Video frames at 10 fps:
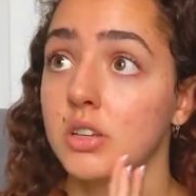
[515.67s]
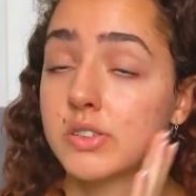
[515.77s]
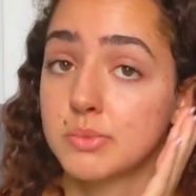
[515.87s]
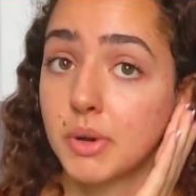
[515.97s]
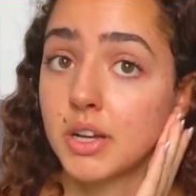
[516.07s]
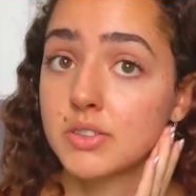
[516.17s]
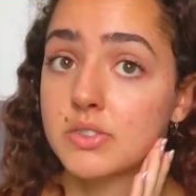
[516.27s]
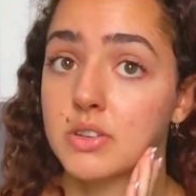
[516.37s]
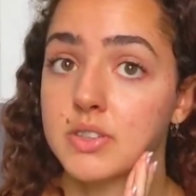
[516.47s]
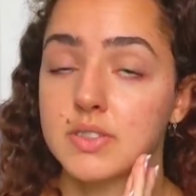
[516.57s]

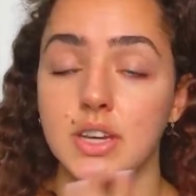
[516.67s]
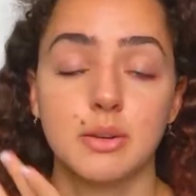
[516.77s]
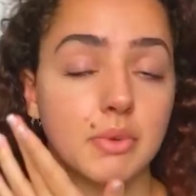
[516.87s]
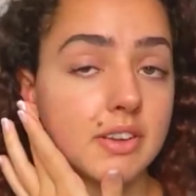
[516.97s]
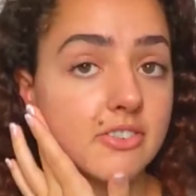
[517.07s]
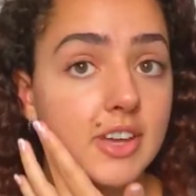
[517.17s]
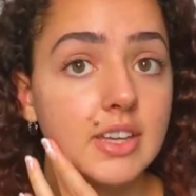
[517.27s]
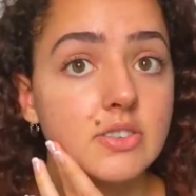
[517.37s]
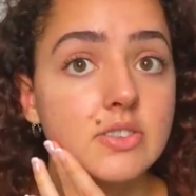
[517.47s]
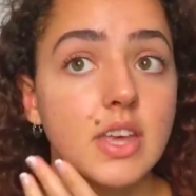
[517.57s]
spots on the side of my
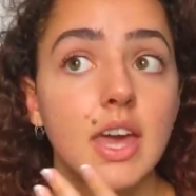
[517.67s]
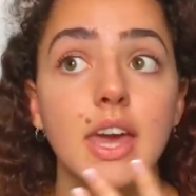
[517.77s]
face,